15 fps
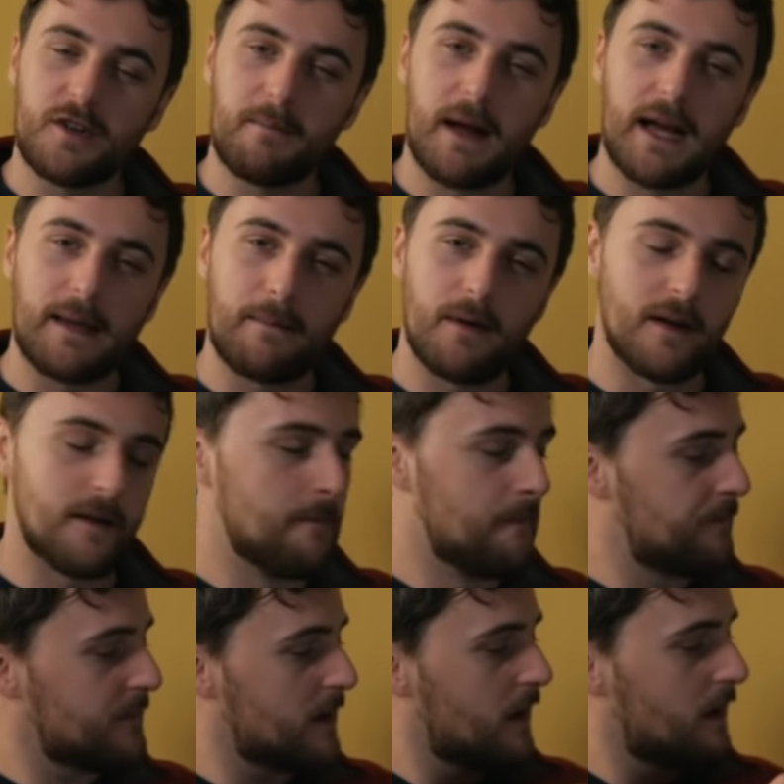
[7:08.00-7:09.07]
paper
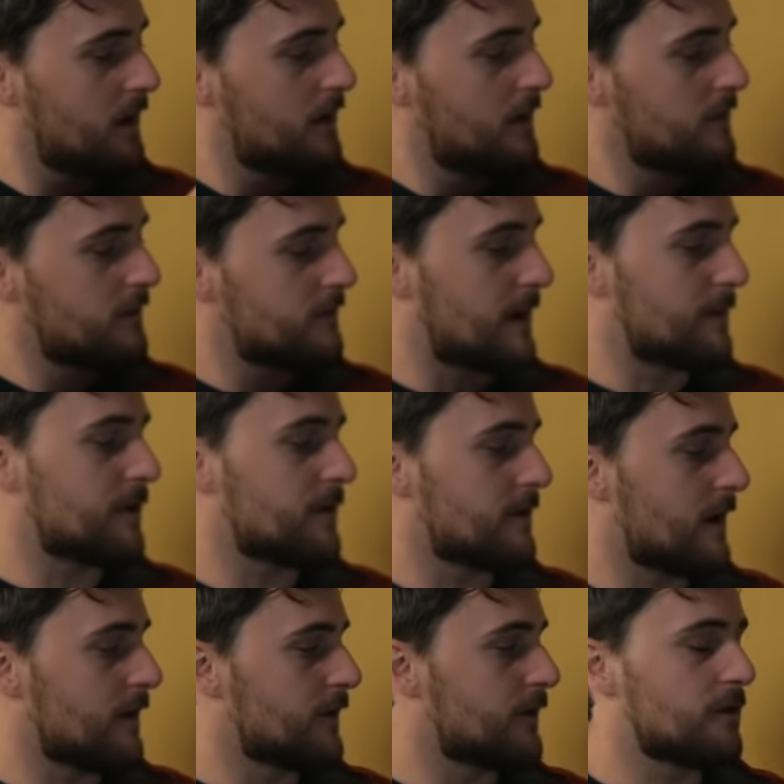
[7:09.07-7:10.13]
wrapped
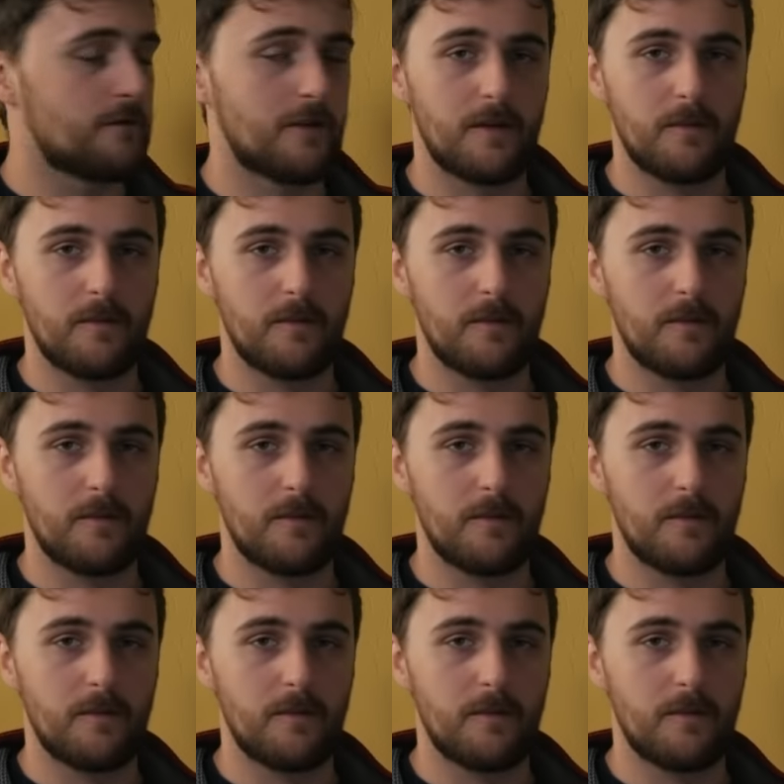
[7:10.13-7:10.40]
around the Terron,